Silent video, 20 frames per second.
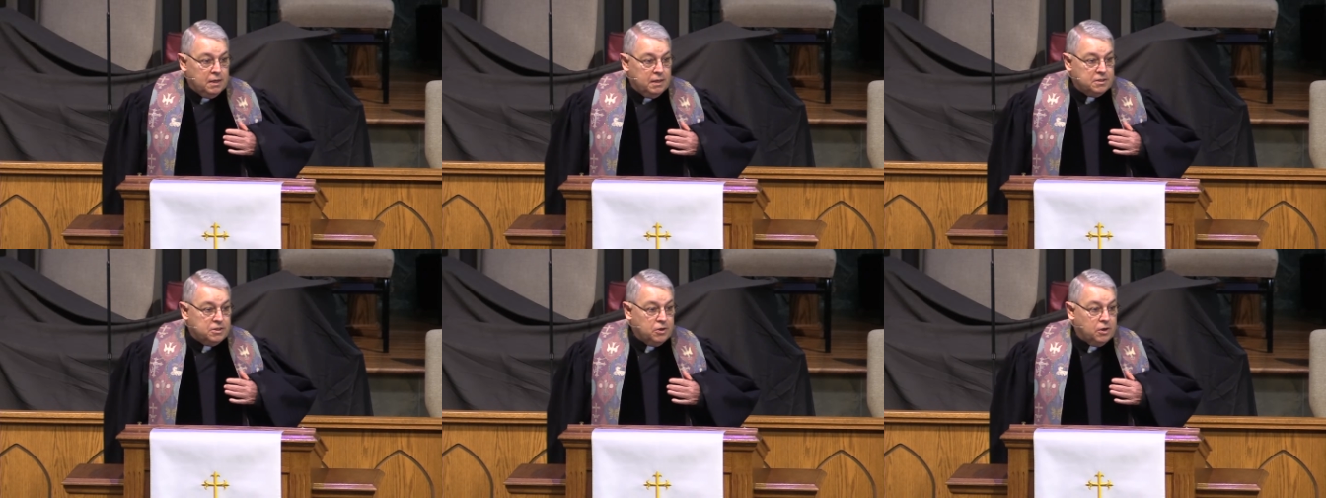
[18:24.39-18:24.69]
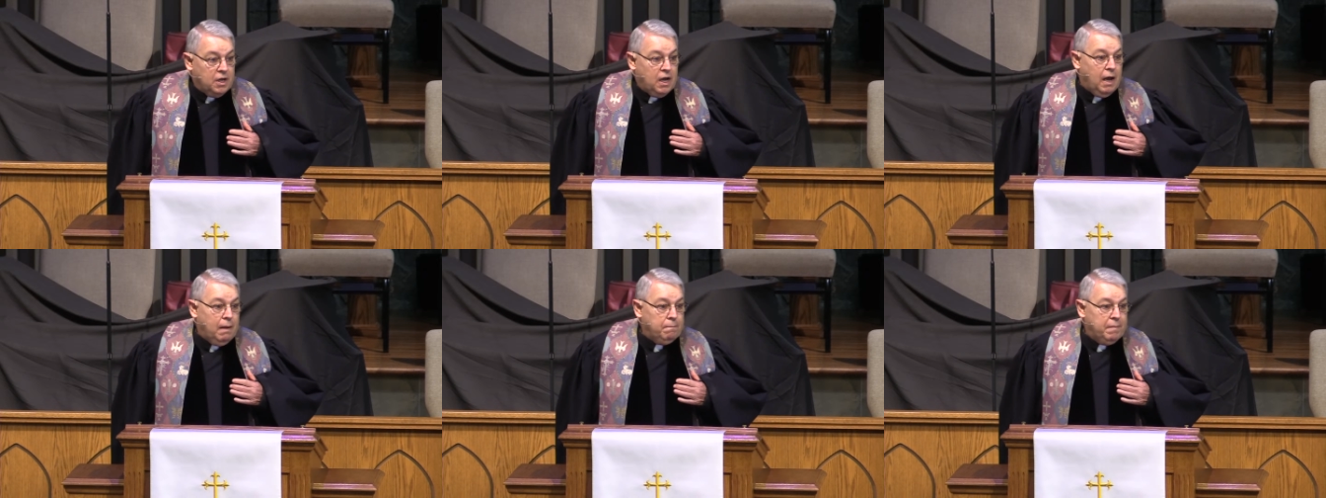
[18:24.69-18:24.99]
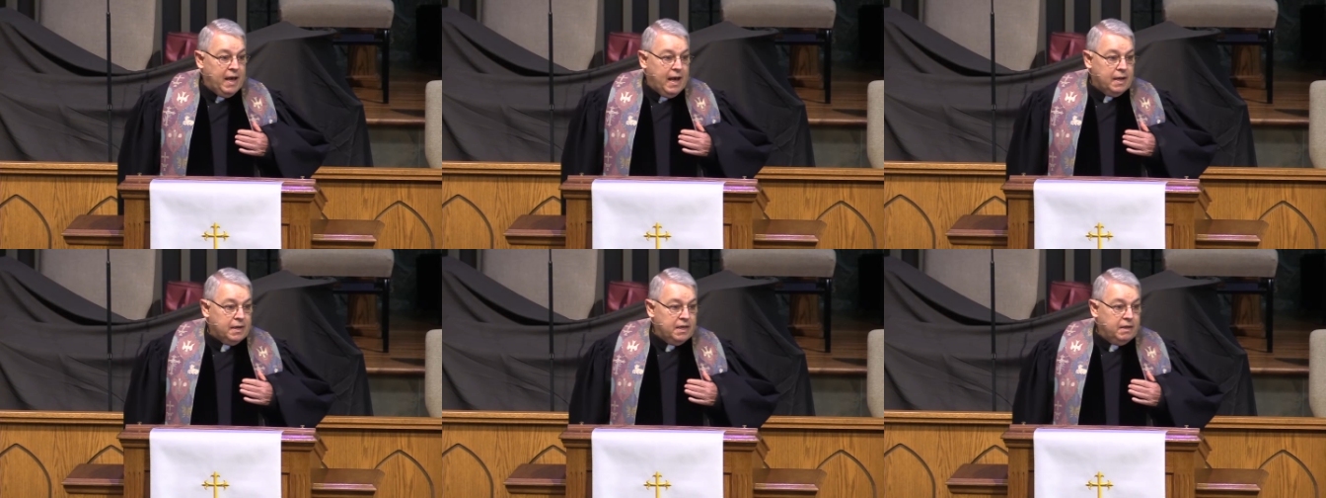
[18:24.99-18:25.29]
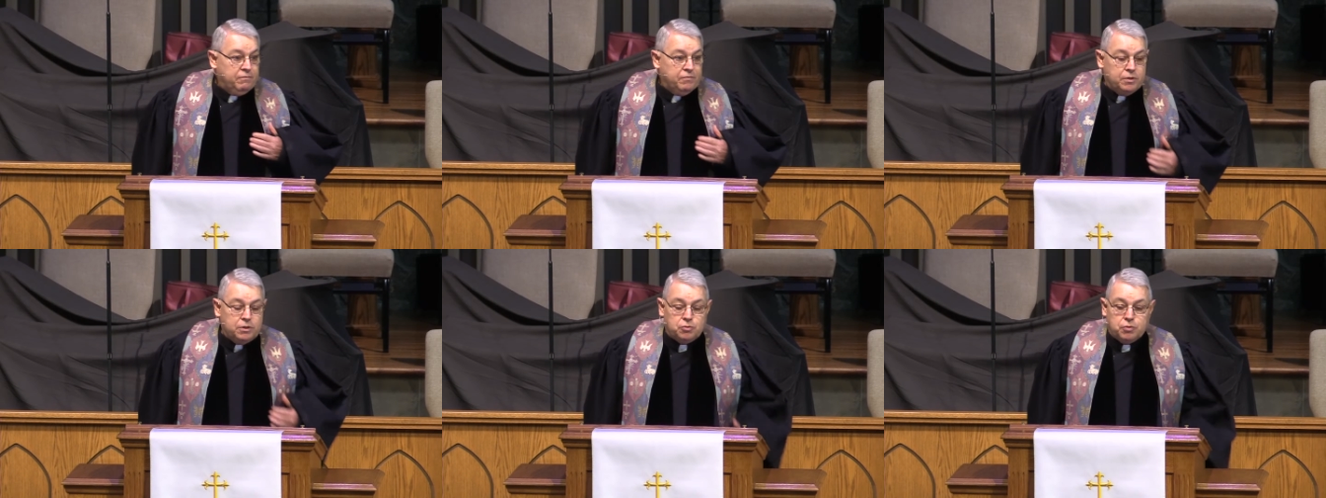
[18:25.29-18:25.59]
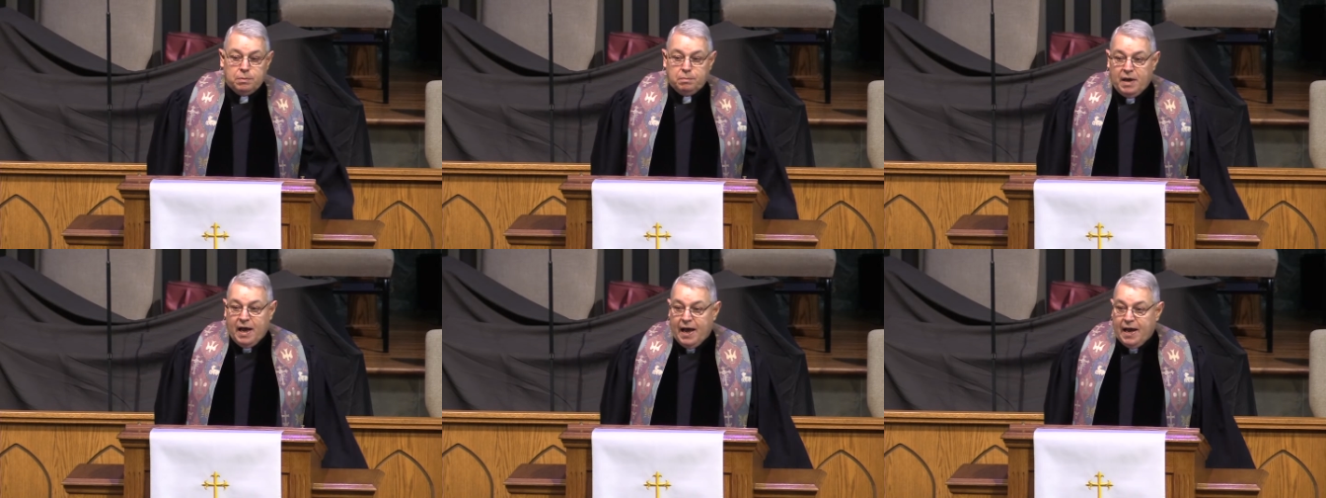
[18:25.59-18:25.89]
is their combat
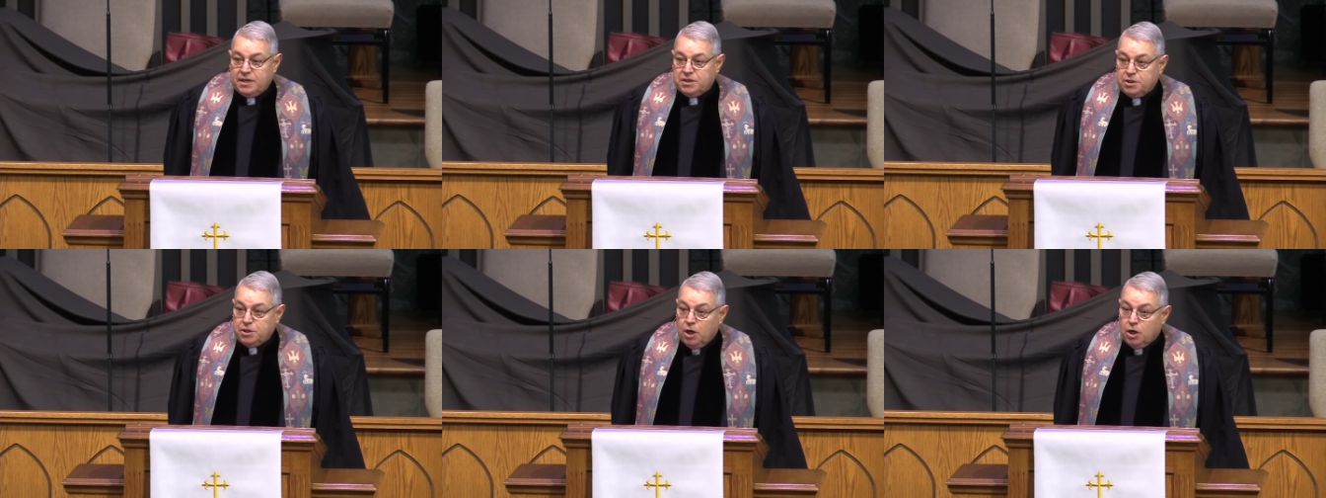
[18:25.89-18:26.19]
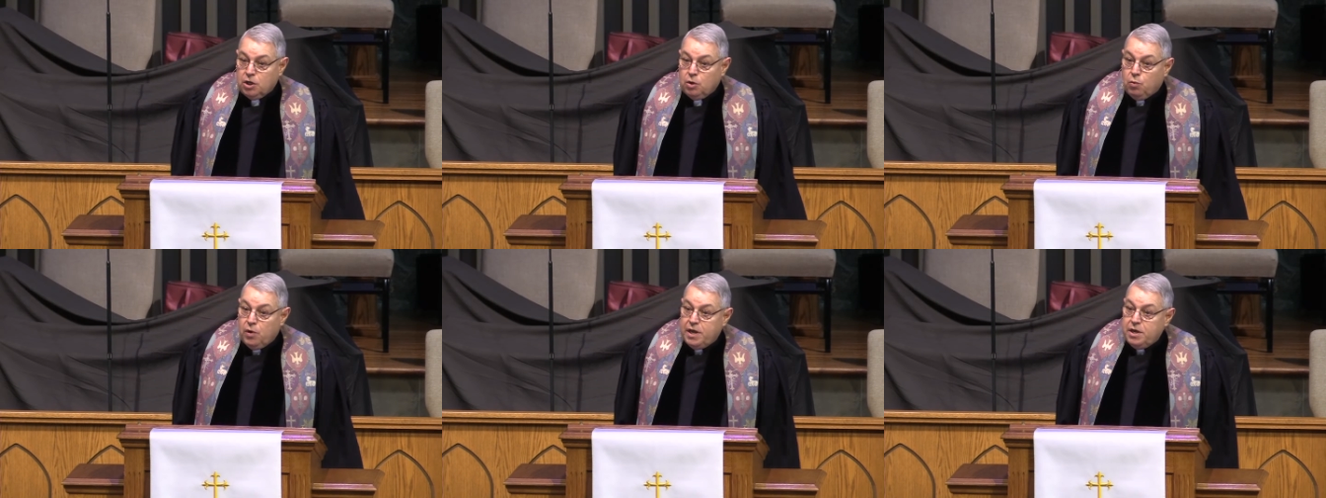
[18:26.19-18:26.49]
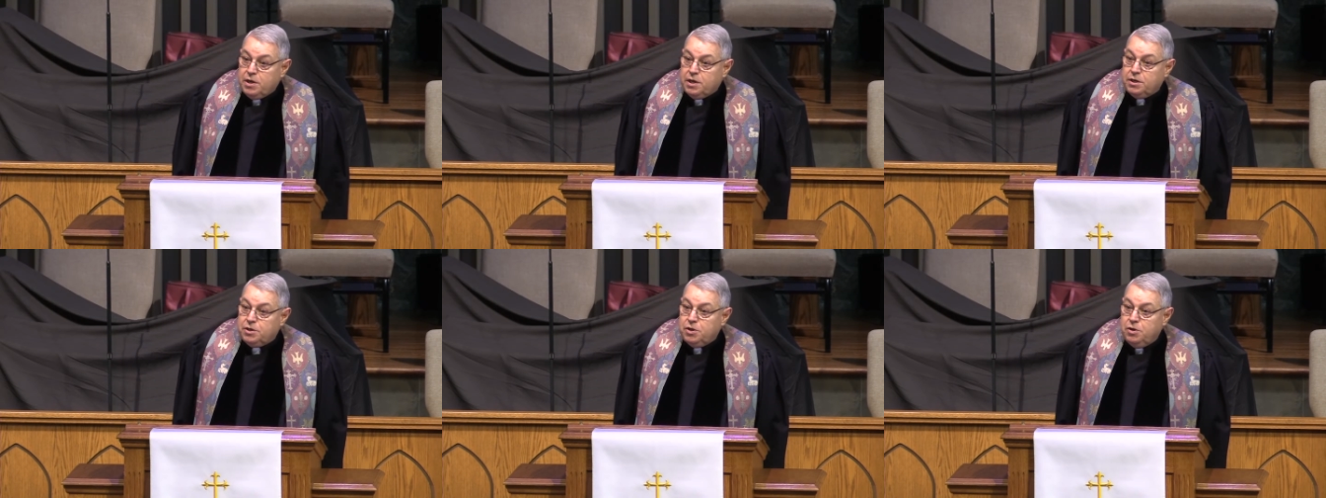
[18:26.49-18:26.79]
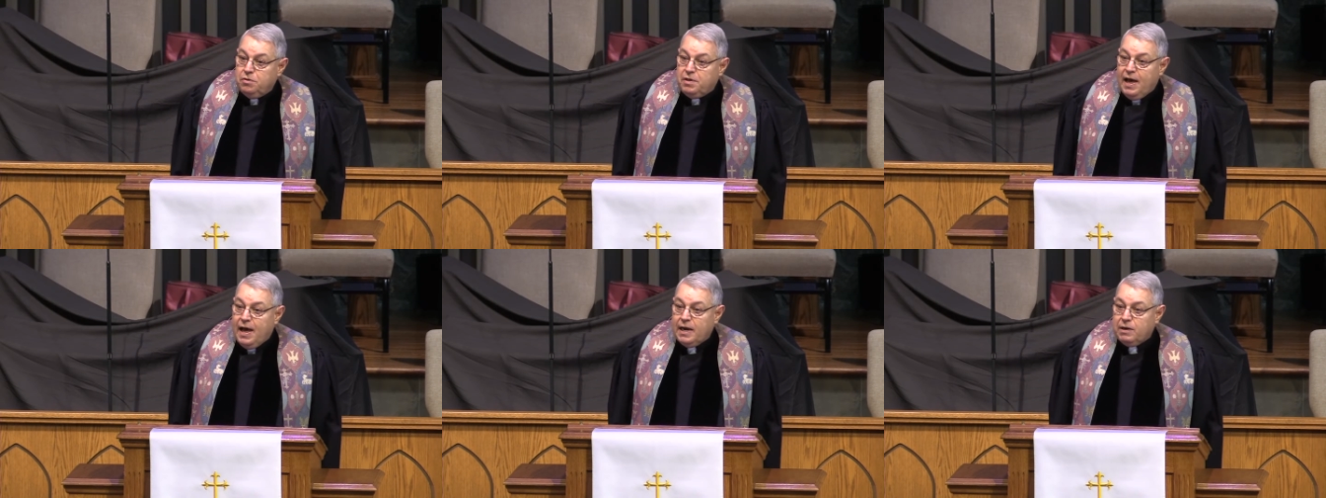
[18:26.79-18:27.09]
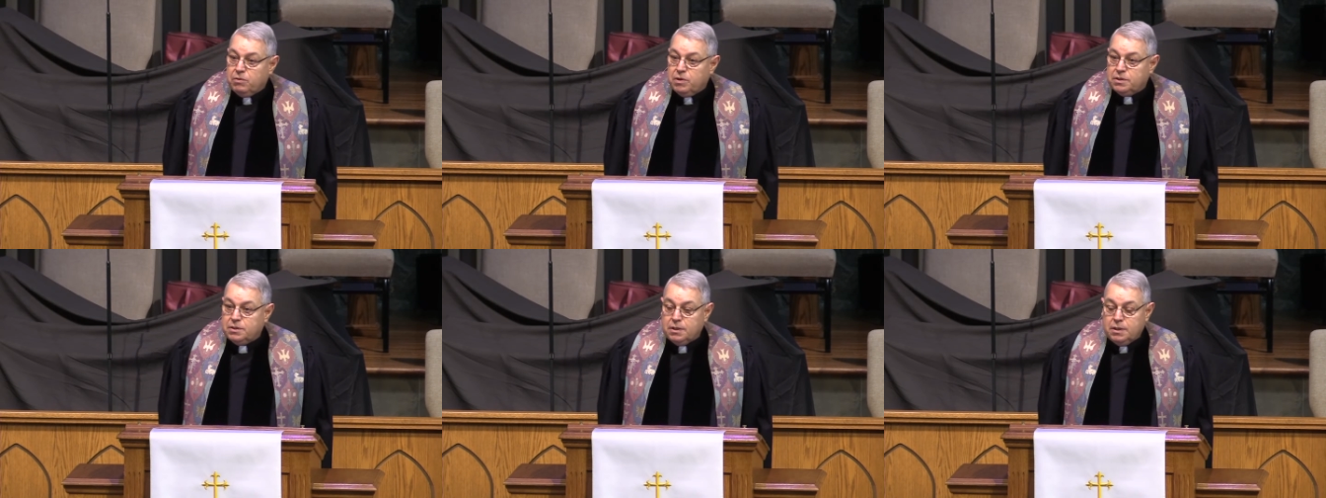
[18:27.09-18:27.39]
infantry badge, and the only way you could do
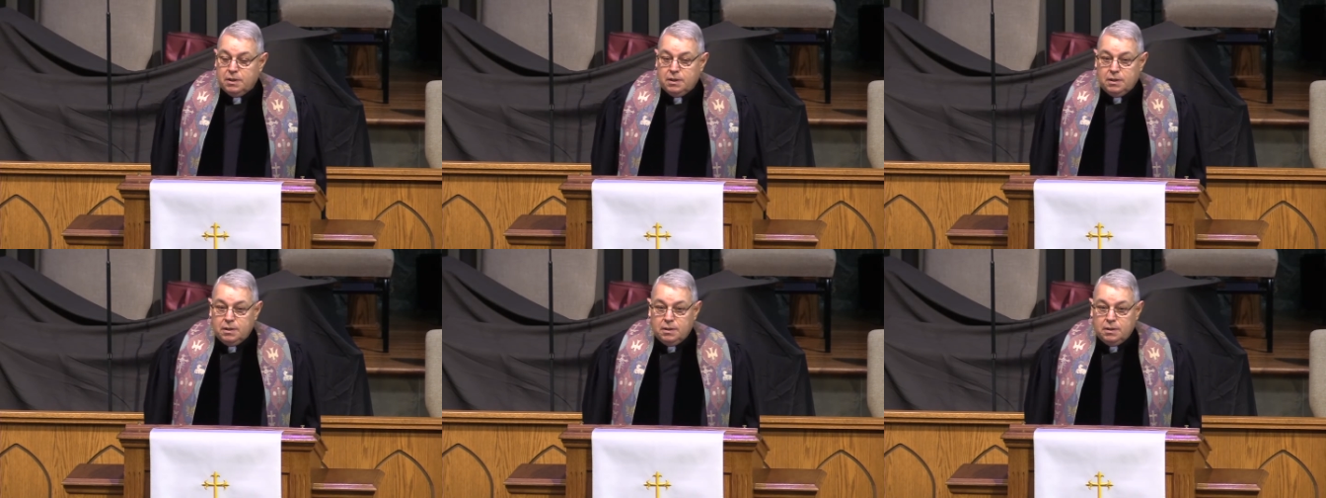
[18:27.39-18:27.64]
that was